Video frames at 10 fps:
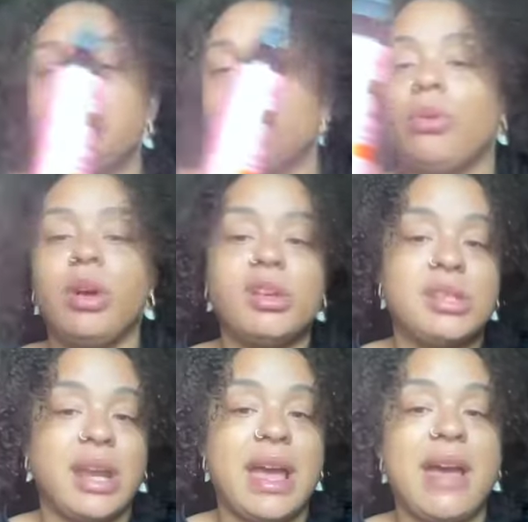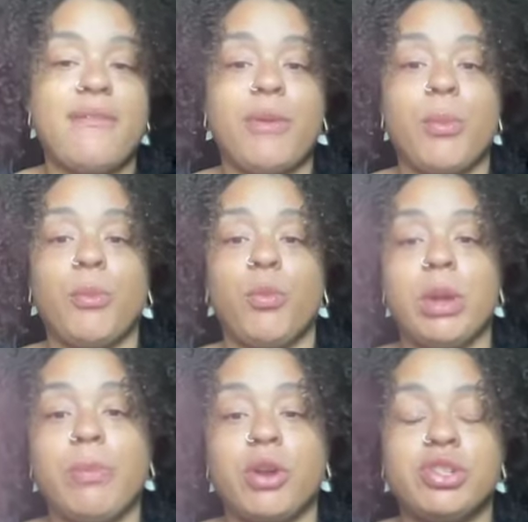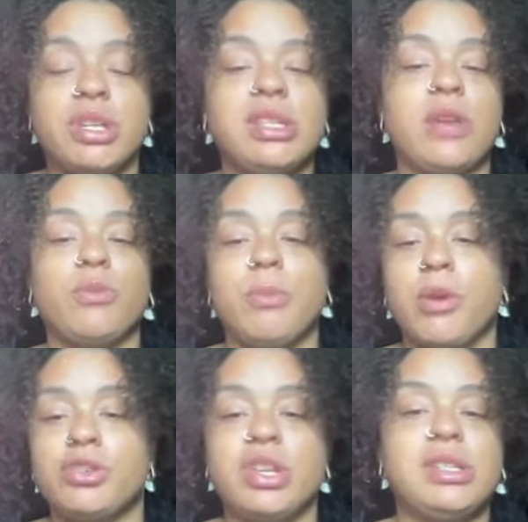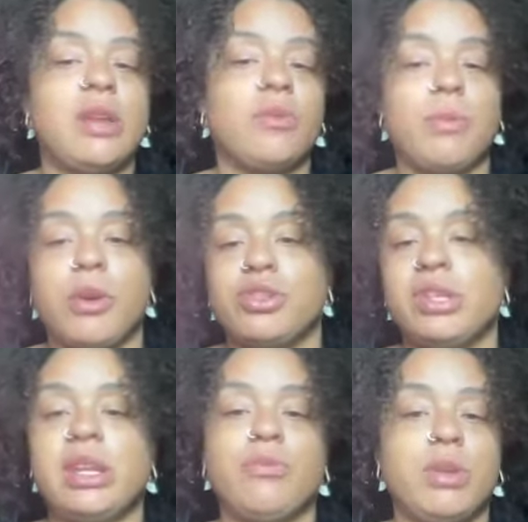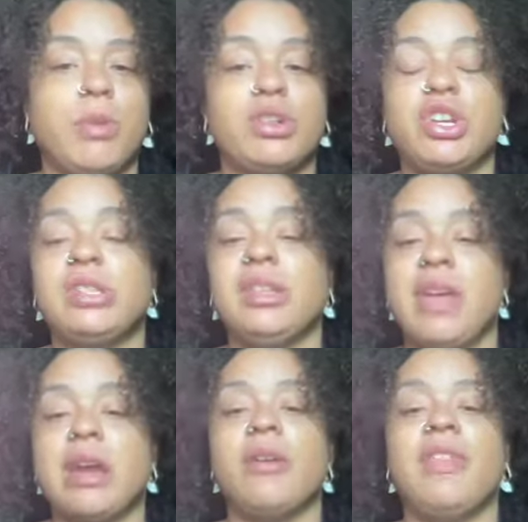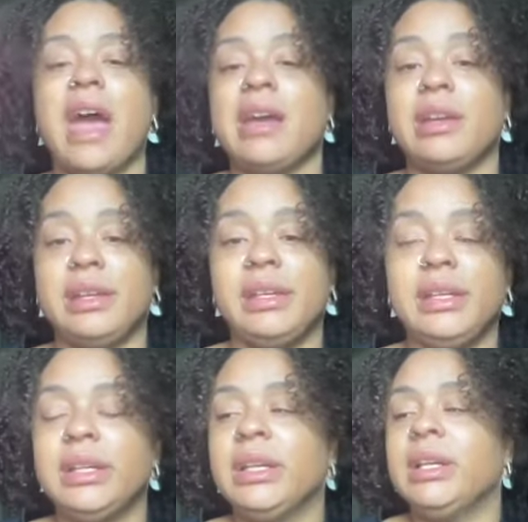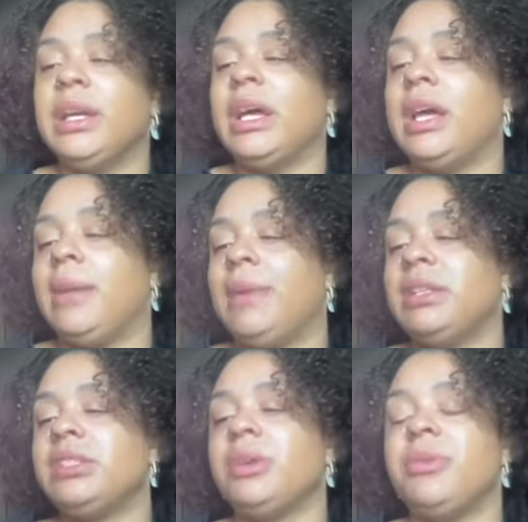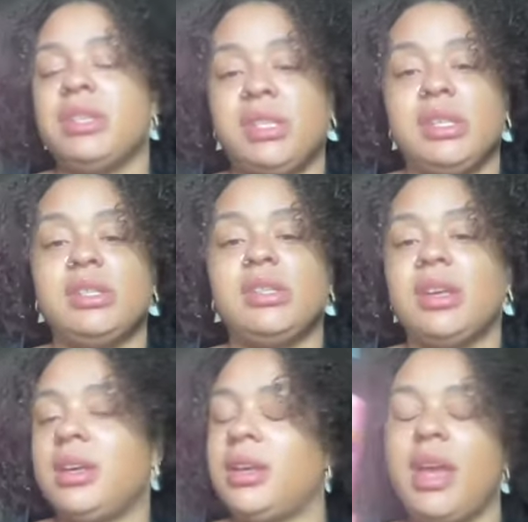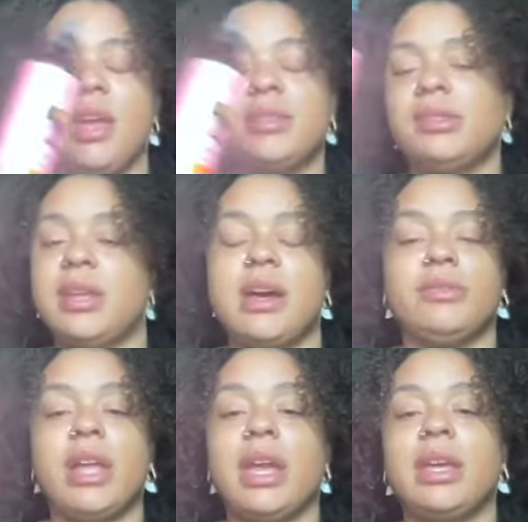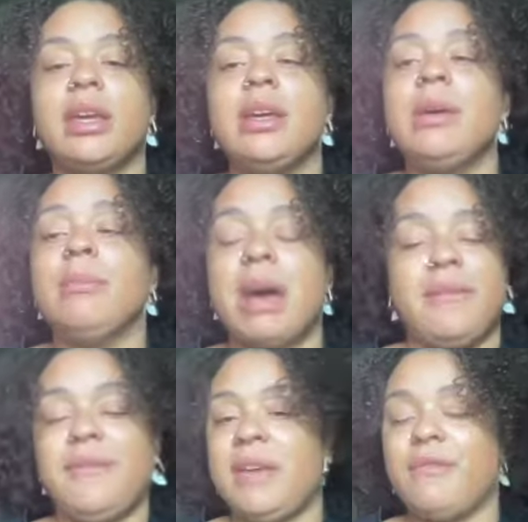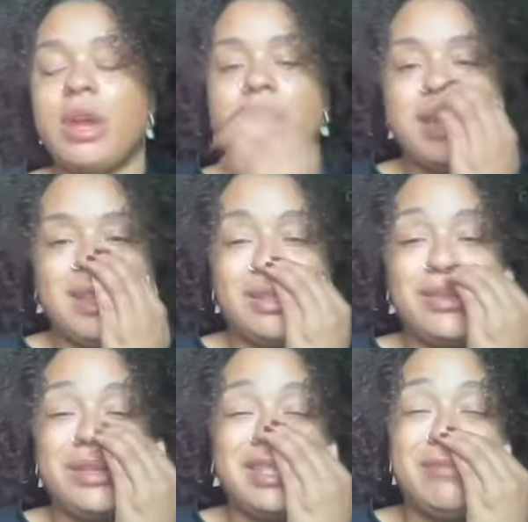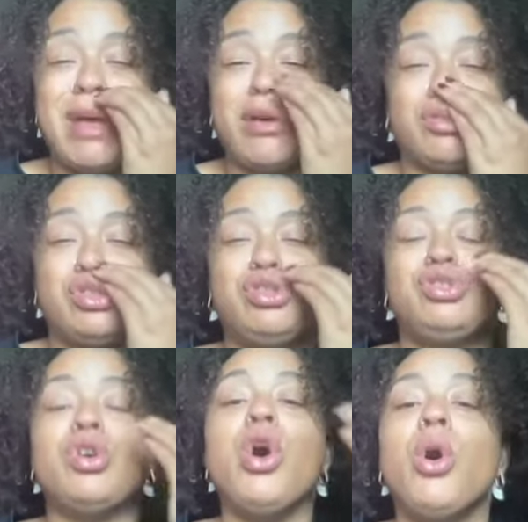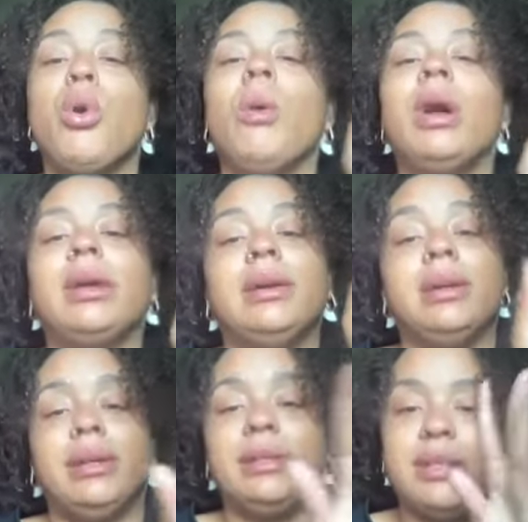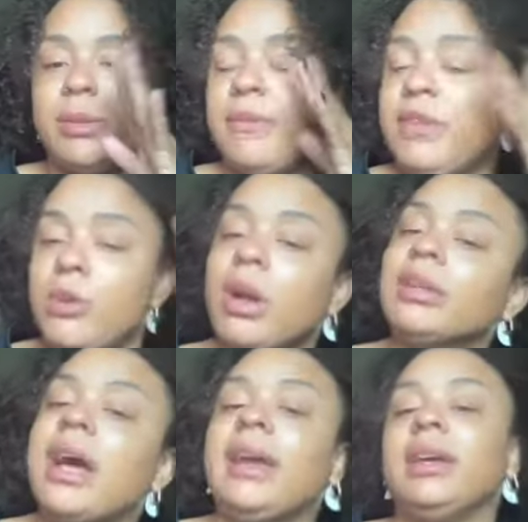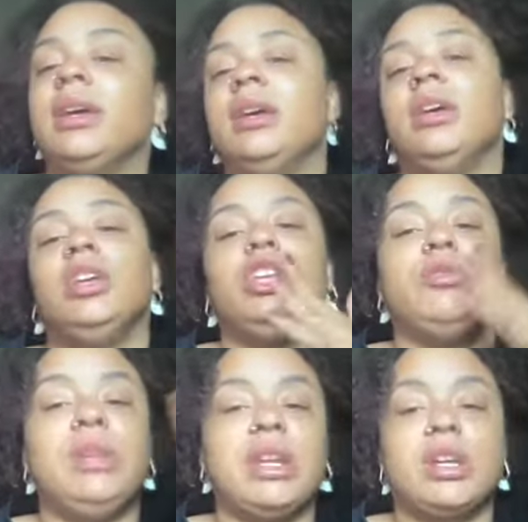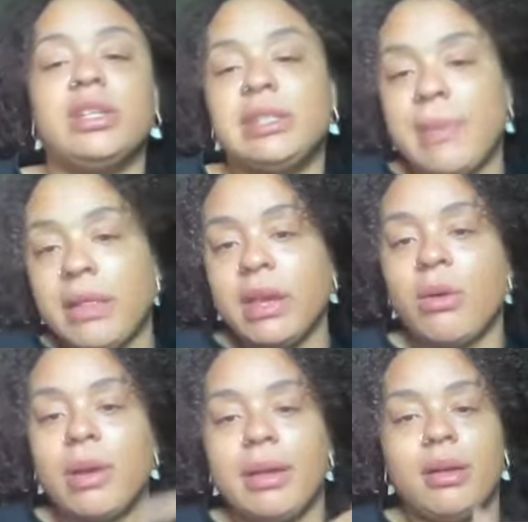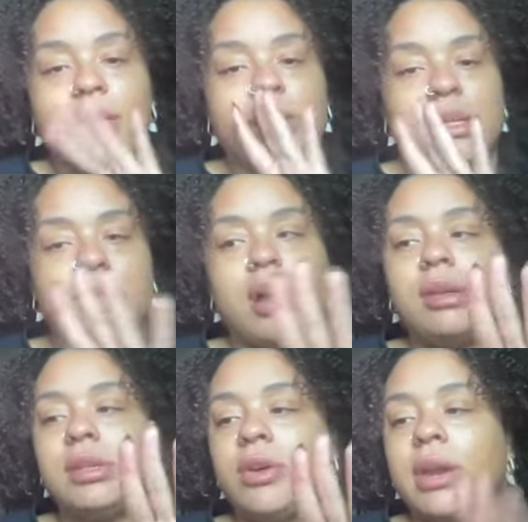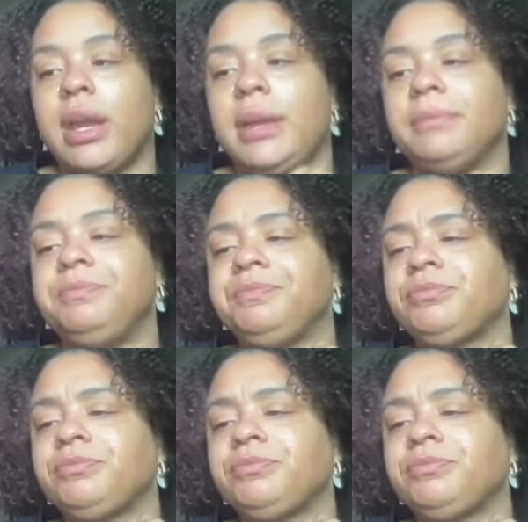two oils that I have repurchased and repurchased and repurchased and repurchased. They are that good. Um, and so this is hands down like my favorite. It also smells so good. So if you are like, you need a good smelling oil, this is also great.